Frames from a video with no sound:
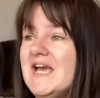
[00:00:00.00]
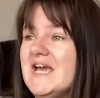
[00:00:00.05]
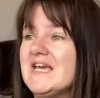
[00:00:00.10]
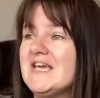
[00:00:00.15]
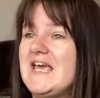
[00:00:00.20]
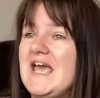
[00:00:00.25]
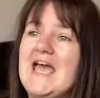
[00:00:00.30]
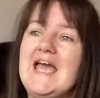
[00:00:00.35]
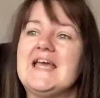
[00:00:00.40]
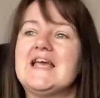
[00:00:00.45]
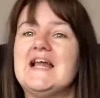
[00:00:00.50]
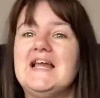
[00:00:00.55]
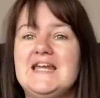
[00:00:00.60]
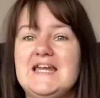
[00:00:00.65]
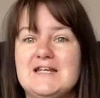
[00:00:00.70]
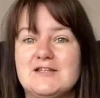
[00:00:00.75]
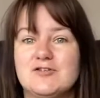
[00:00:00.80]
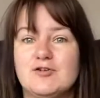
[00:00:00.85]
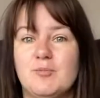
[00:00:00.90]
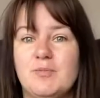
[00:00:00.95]
getting a
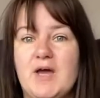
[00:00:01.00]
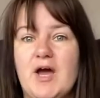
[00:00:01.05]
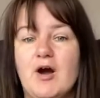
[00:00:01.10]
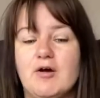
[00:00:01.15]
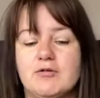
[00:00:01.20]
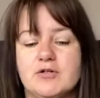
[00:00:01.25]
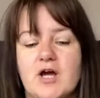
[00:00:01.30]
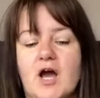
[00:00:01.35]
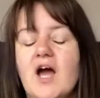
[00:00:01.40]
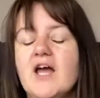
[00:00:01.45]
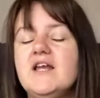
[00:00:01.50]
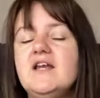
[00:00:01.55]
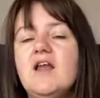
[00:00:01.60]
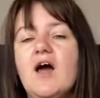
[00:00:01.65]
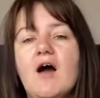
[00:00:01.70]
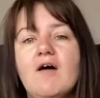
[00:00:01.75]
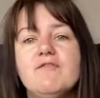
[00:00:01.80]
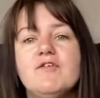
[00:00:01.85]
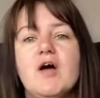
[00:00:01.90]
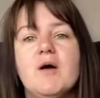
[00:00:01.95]
little bit older. I
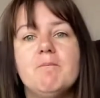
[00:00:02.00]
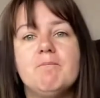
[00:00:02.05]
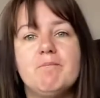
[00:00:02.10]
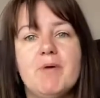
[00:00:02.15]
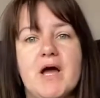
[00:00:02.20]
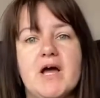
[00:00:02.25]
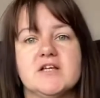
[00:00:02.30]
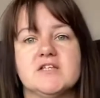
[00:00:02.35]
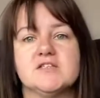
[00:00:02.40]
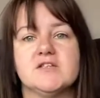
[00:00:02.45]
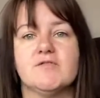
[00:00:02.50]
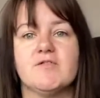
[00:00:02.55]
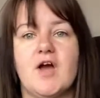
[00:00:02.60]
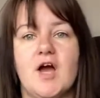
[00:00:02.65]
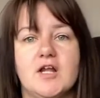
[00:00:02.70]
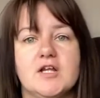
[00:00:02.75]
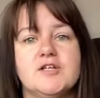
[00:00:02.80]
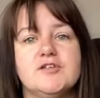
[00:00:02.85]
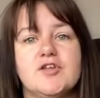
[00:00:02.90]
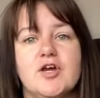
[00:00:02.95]
love a burst of
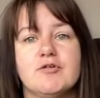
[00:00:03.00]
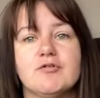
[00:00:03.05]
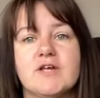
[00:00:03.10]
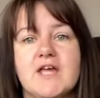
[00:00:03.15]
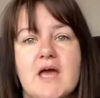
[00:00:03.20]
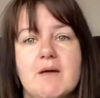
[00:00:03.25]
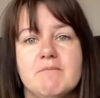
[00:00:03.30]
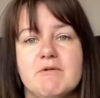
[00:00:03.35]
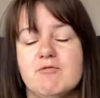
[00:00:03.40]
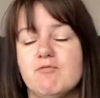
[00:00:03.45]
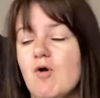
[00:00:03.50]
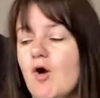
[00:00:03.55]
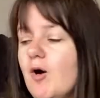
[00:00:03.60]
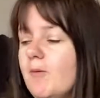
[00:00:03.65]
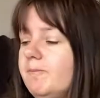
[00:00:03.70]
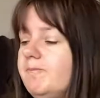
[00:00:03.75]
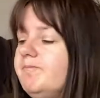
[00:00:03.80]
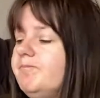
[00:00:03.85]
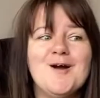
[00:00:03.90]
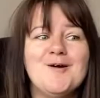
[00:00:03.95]
colour, don't get me
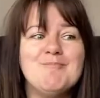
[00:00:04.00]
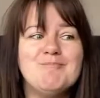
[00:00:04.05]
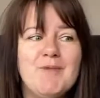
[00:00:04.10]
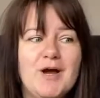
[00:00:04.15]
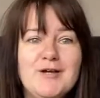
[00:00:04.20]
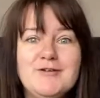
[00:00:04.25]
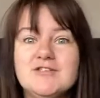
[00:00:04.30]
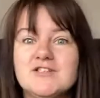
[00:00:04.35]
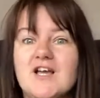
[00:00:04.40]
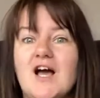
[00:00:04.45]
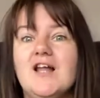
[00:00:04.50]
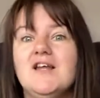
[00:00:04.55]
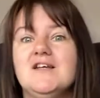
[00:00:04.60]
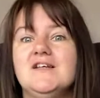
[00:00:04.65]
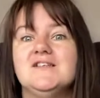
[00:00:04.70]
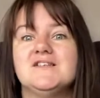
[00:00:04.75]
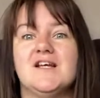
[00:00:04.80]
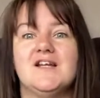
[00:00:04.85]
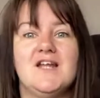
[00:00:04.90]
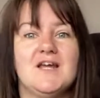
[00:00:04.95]
wrong. Most
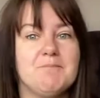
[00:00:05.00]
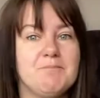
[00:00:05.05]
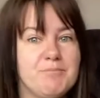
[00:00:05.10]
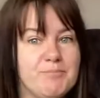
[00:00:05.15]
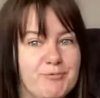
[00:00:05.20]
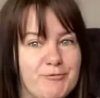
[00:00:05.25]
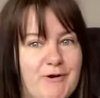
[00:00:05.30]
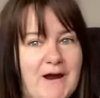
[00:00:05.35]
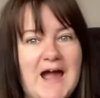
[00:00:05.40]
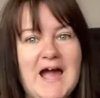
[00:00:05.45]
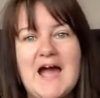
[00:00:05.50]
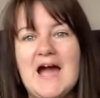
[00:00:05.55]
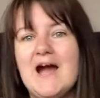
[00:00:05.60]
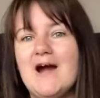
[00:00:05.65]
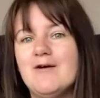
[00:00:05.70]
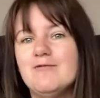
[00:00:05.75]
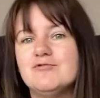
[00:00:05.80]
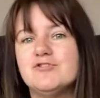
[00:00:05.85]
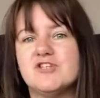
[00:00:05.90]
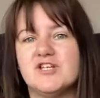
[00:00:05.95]
colours are like
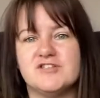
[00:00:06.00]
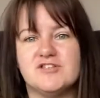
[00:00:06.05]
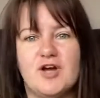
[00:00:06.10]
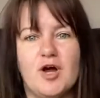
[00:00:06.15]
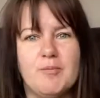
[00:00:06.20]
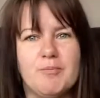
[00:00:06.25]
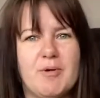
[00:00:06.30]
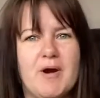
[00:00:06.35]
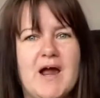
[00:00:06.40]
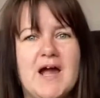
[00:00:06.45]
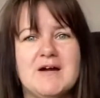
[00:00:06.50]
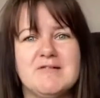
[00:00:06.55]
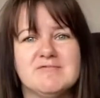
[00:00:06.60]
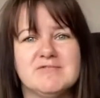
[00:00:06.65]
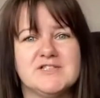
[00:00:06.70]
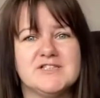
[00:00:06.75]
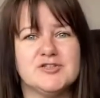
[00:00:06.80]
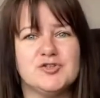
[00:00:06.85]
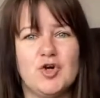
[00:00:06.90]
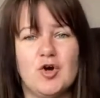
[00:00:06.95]
browns, like dark
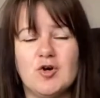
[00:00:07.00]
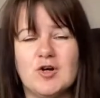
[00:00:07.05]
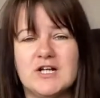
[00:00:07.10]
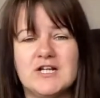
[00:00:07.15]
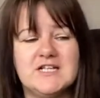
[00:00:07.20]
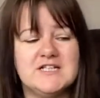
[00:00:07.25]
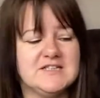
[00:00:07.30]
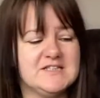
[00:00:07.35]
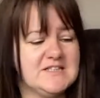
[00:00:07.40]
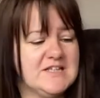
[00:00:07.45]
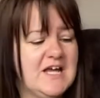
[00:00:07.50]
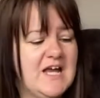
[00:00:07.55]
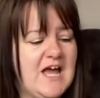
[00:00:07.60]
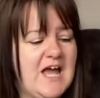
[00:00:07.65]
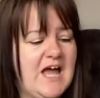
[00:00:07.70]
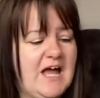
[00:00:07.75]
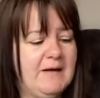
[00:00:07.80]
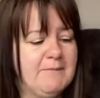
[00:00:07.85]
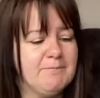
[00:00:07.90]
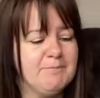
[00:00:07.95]
browns, chocolates,
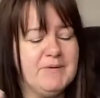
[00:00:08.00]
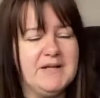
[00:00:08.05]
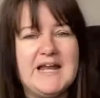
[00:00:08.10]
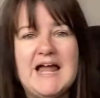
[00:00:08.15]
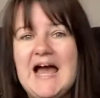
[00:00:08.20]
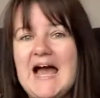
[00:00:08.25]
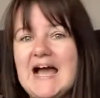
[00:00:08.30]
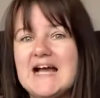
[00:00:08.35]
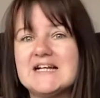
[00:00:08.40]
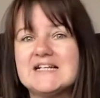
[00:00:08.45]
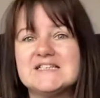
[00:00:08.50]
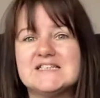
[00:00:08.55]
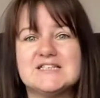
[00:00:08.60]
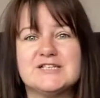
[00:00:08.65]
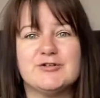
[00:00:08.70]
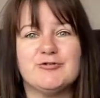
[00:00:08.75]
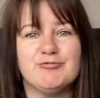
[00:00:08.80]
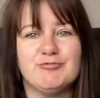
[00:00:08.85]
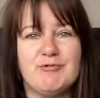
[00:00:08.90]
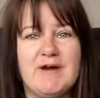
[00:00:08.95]
blacks,
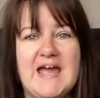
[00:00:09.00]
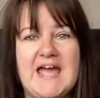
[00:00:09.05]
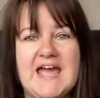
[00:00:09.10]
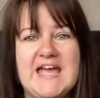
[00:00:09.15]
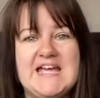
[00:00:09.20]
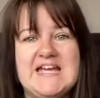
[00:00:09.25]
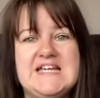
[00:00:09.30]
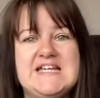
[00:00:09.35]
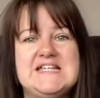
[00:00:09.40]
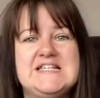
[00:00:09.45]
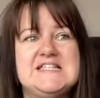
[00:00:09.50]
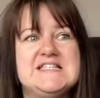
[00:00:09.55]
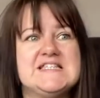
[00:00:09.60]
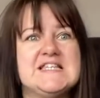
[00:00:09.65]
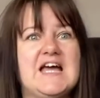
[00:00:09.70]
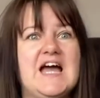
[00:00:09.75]
greys,